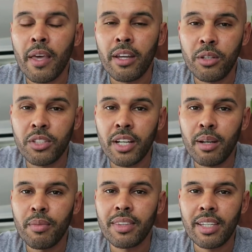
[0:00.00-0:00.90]
a new
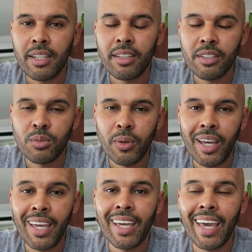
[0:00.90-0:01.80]
job thinking this
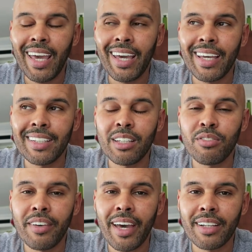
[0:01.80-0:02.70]
way, and
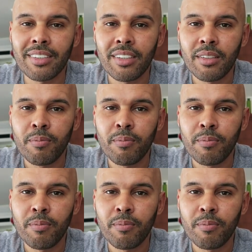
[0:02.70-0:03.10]
in fact,